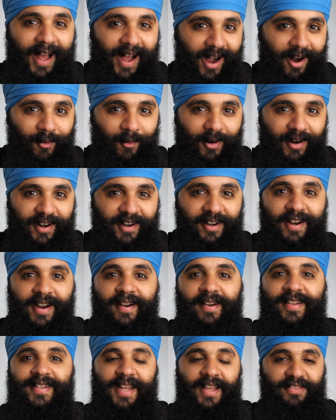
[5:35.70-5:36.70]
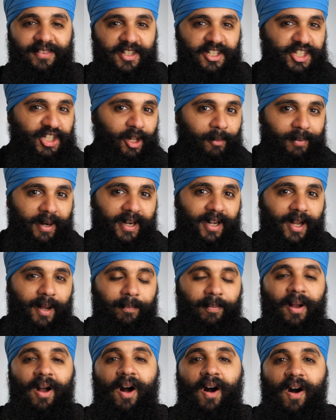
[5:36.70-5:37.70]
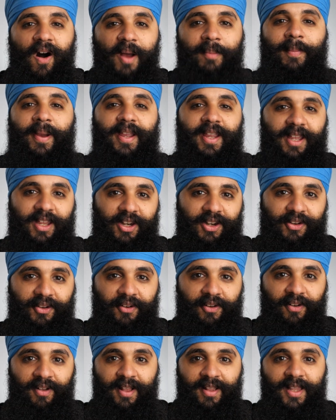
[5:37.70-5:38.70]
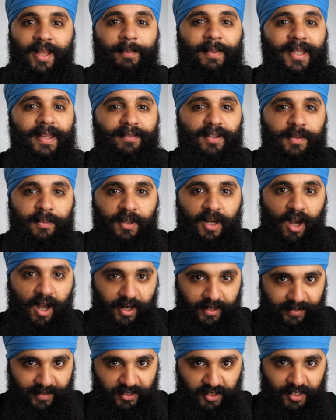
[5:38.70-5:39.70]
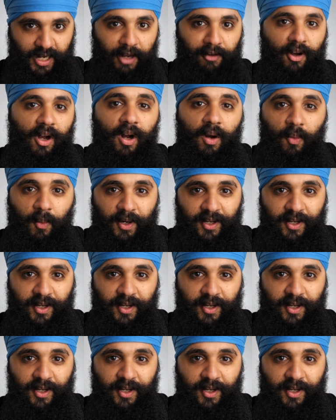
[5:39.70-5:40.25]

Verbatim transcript: hour to set this jailbreak up on my my Kindle, let me give you some context on how it all